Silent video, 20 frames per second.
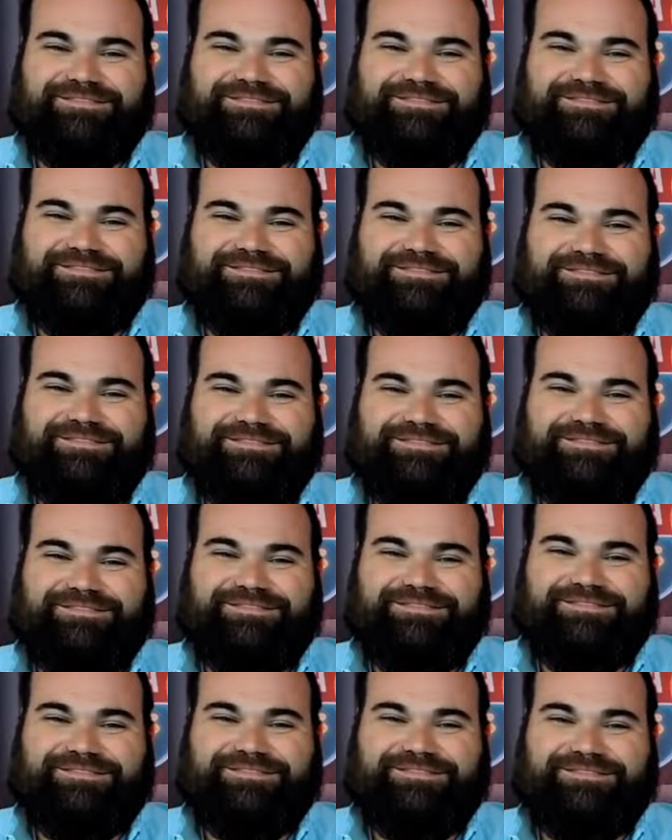
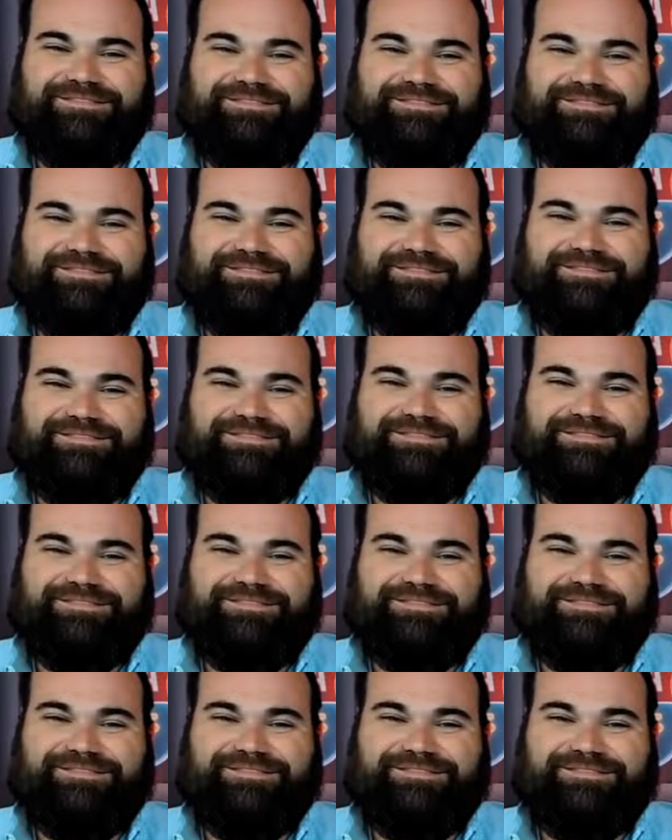
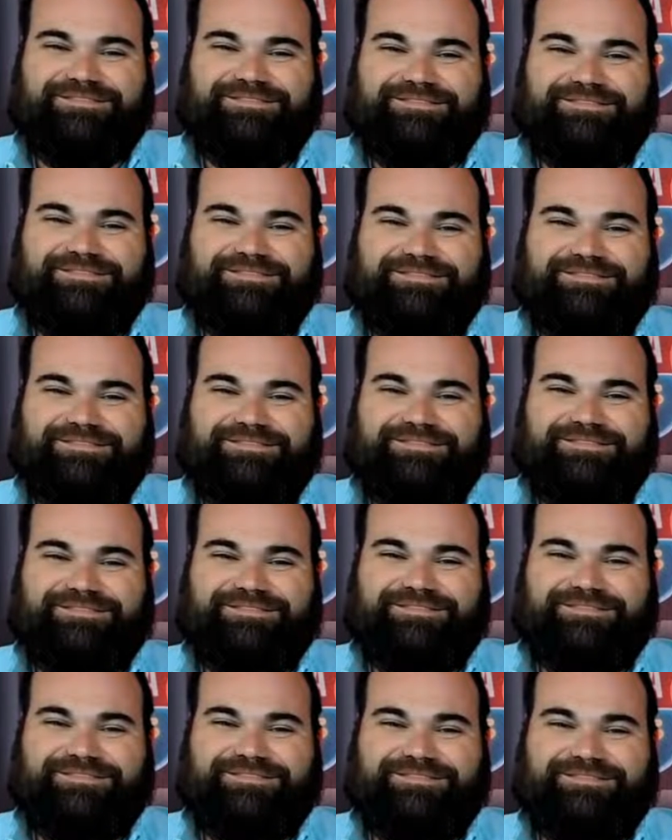
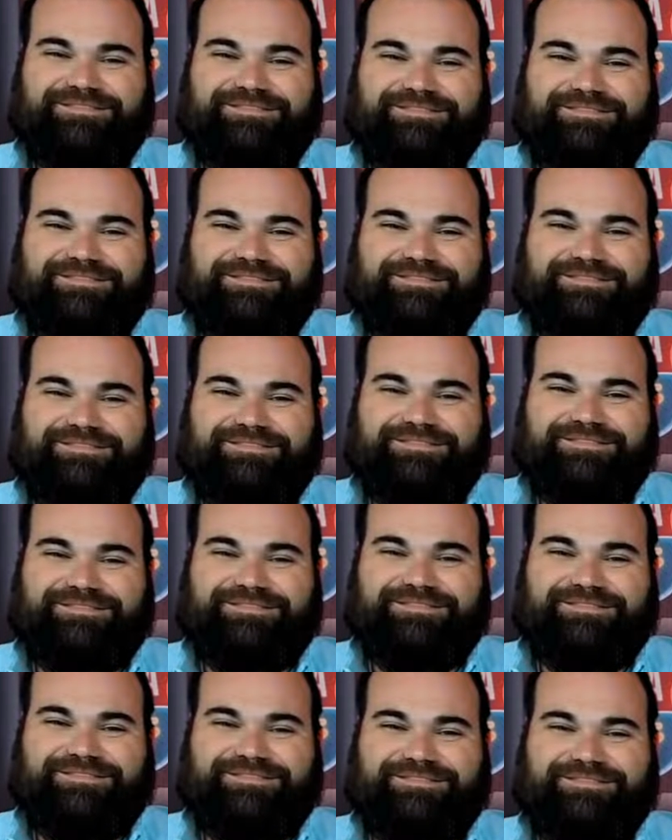
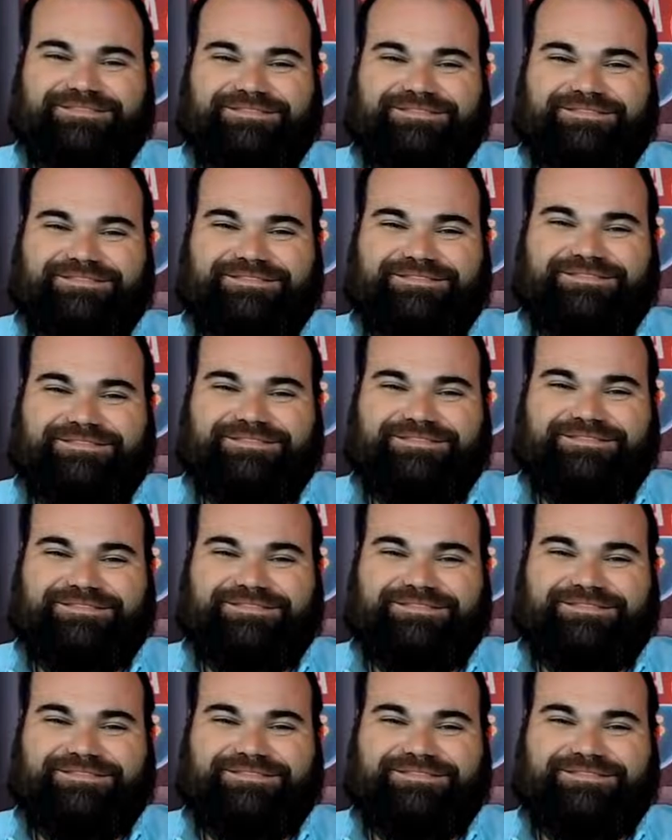
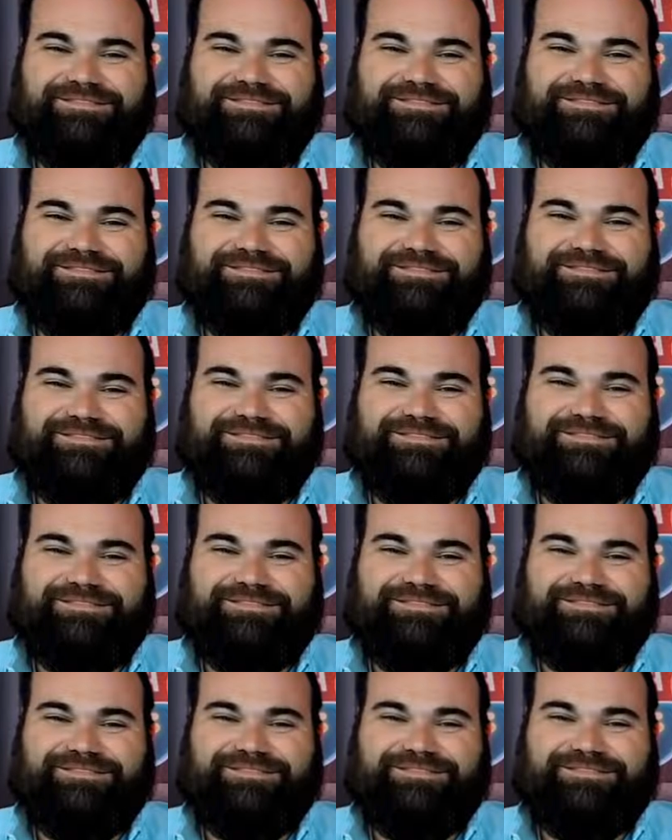
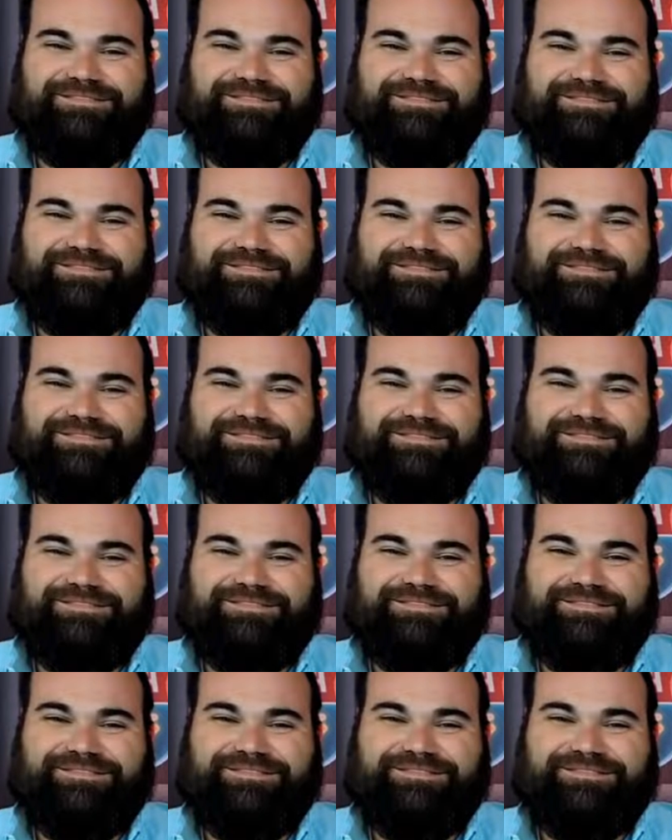
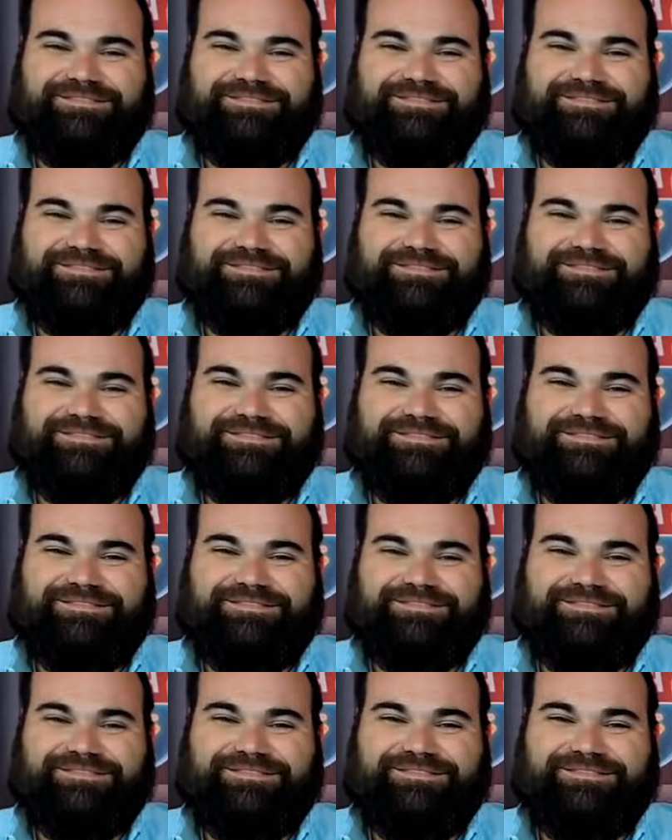The person shown says nothing.